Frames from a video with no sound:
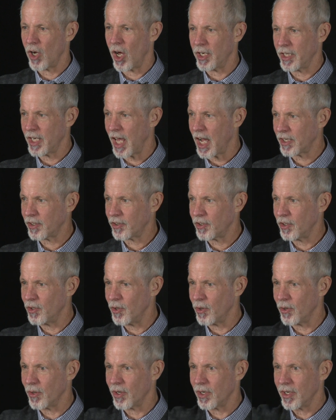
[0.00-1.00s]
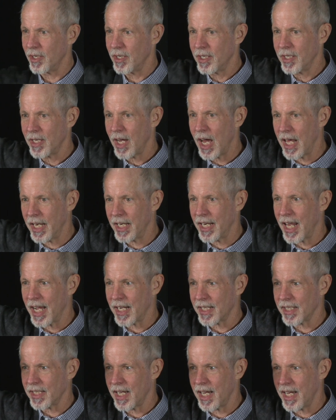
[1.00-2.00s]
unlocked the door.
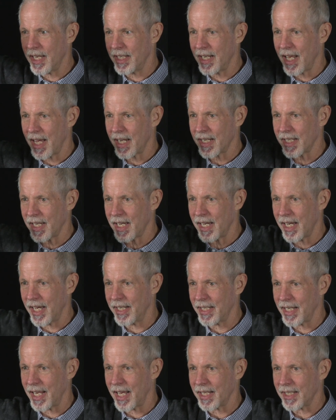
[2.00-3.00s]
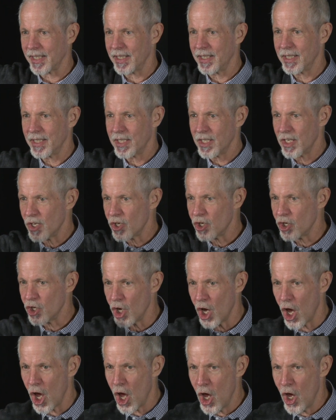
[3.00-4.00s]
Unlock, unlock, unlock.
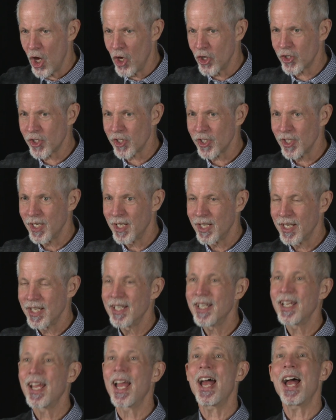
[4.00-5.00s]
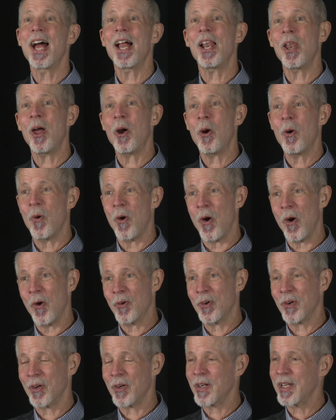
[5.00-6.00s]
Yes? Hello,
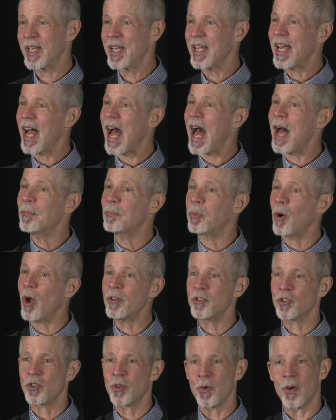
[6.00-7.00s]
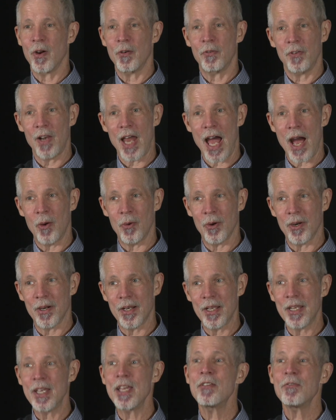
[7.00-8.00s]
ogre. I brought you a
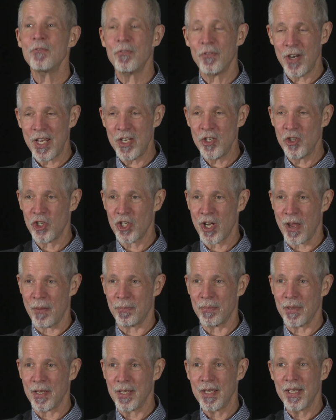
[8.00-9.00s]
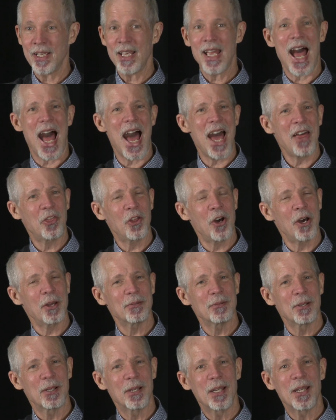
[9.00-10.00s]
flower in friendship. I
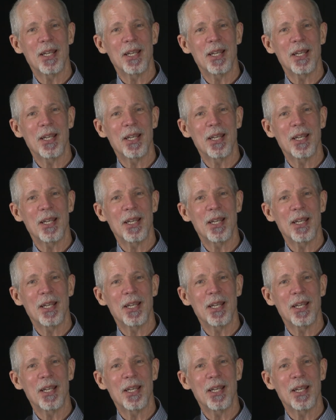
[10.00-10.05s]
thought,